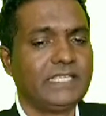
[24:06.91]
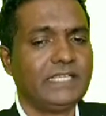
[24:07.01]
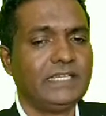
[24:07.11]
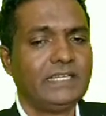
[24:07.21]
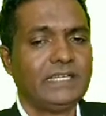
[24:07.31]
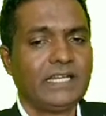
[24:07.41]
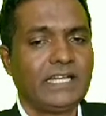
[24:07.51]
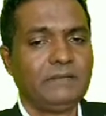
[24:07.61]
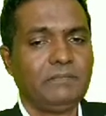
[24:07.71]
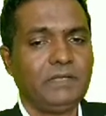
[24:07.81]
and
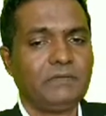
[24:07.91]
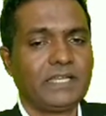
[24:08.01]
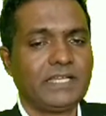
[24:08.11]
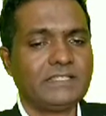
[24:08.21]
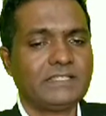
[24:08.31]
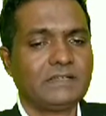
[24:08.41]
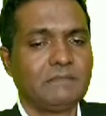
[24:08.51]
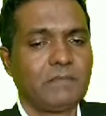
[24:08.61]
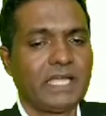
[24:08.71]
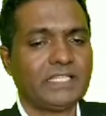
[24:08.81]
B1 as
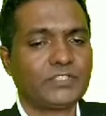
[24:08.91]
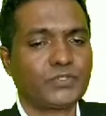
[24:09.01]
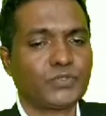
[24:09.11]
minus 2,